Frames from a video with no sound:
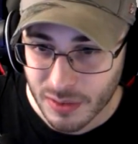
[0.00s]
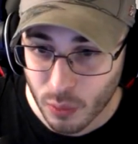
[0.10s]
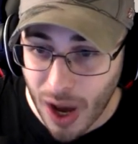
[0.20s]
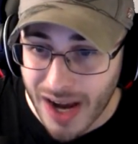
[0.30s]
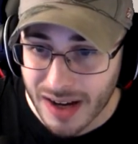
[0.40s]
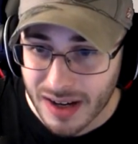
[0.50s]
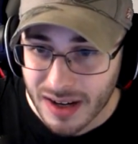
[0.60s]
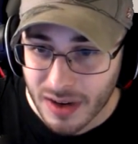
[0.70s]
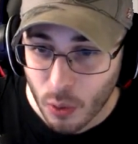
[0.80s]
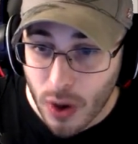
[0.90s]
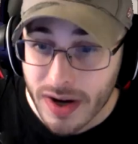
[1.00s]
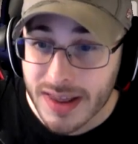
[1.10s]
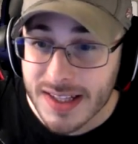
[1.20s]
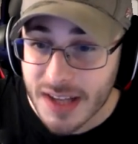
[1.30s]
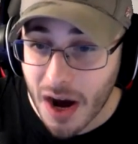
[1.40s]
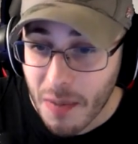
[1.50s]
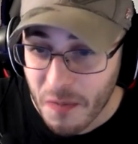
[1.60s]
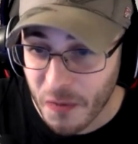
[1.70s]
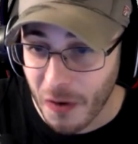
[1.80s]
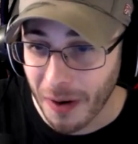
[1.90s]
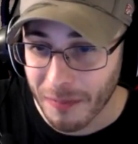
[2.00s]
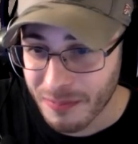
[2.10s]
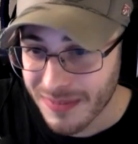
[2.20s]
What? Where did this come from?